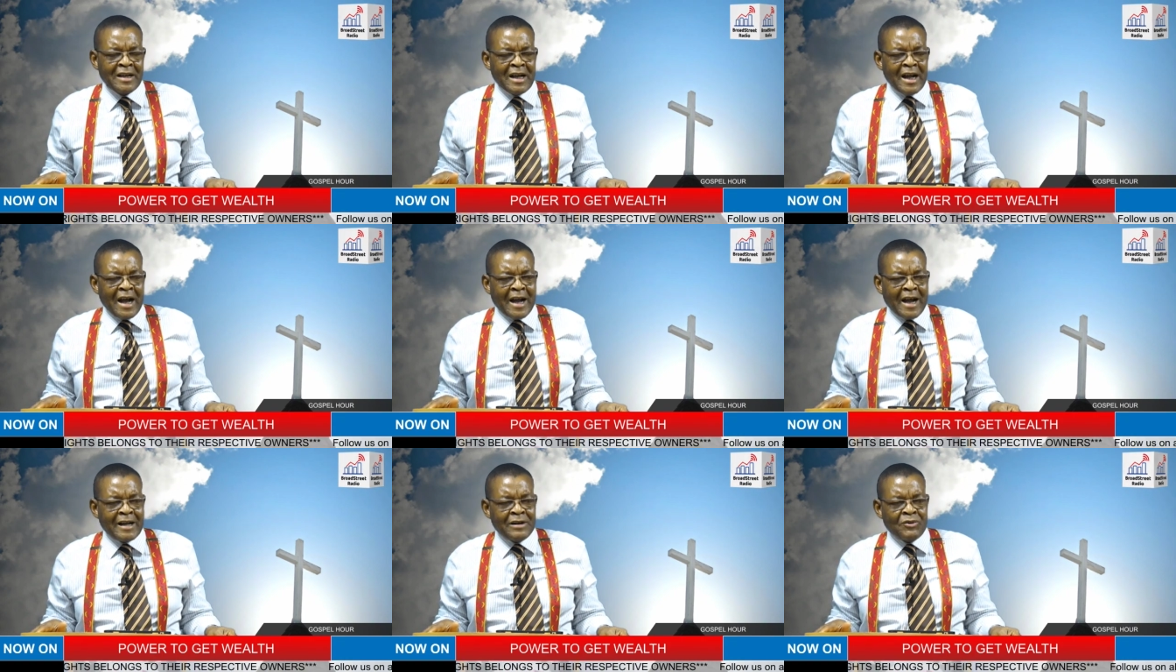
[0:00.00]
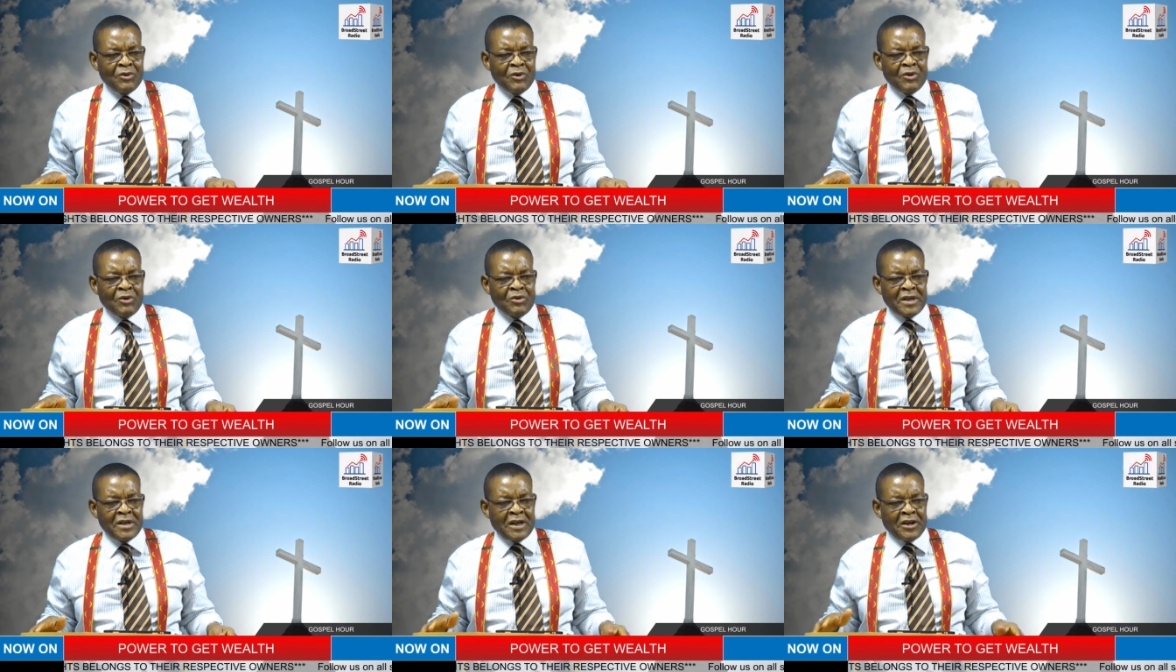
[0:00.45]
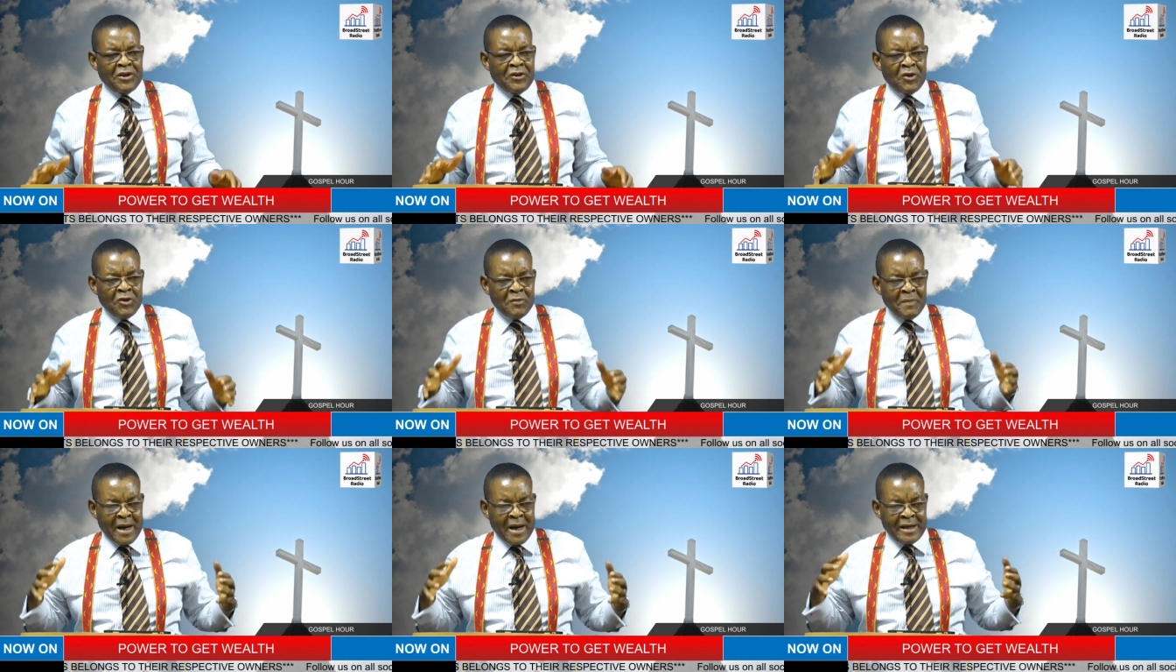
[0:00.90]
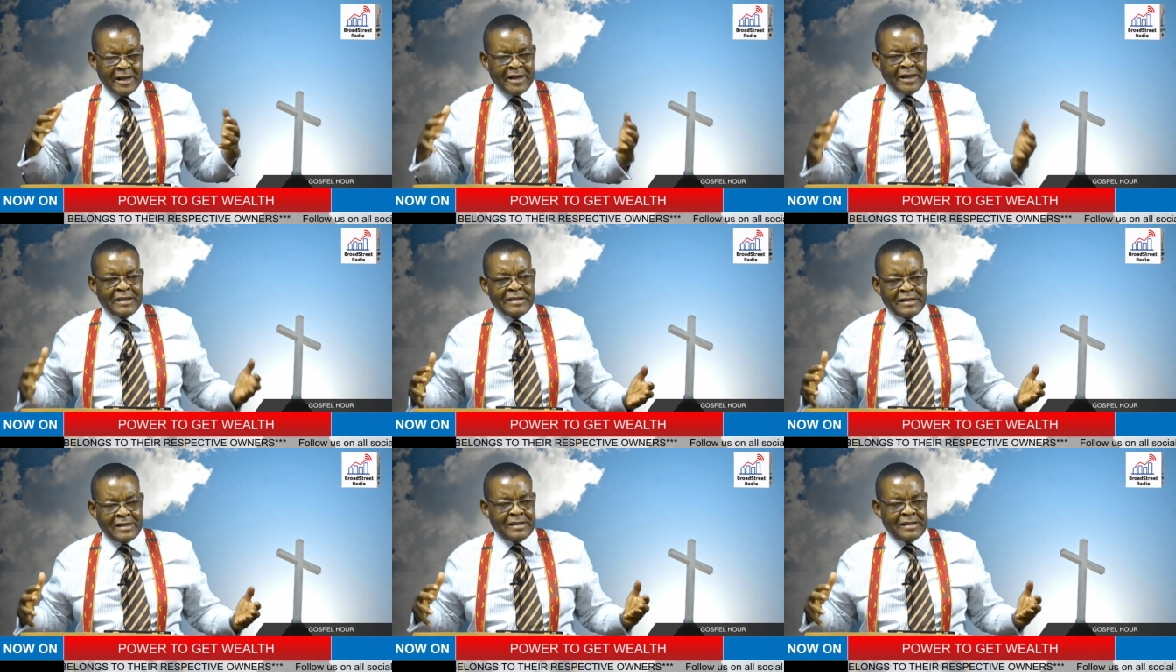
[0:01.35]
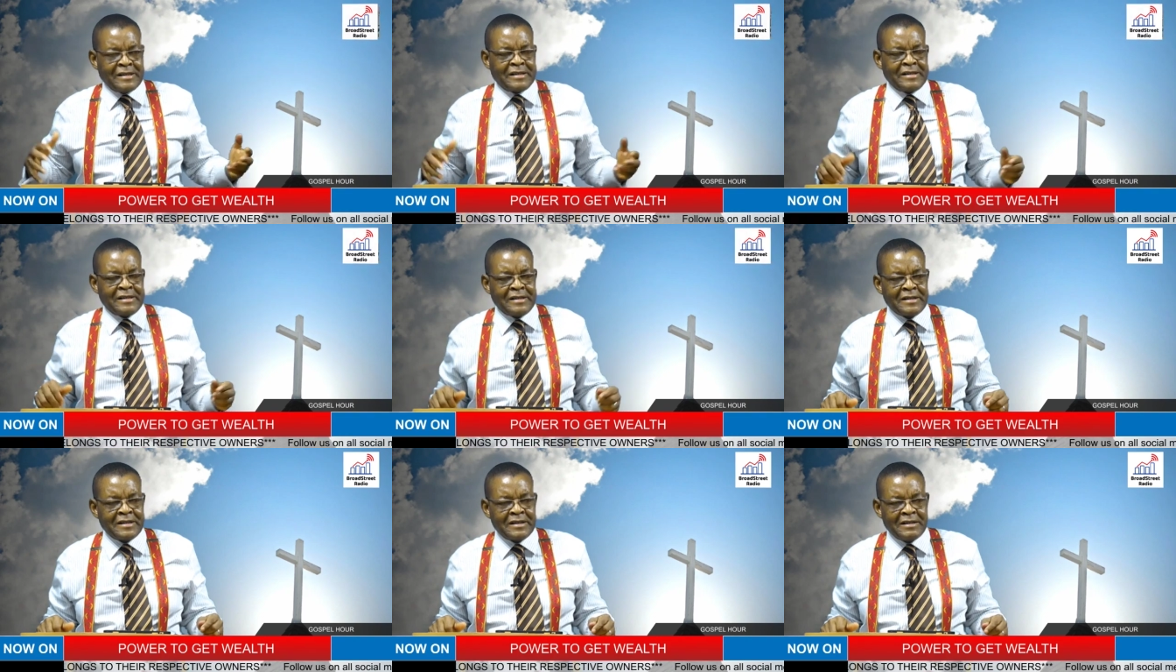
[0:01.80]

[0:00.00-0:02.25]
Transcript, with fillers: I know the human entity